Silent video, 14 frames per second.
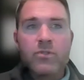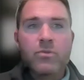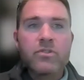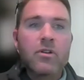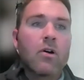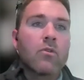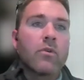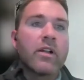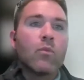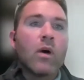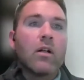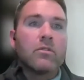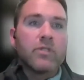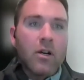which was already
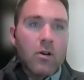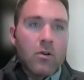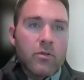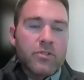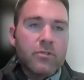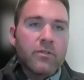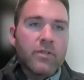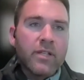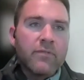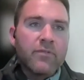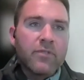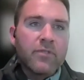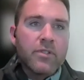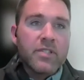well known to
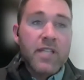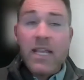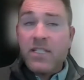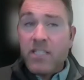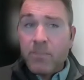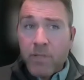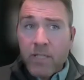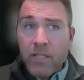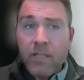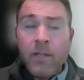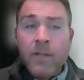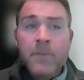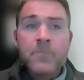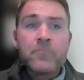influence ATP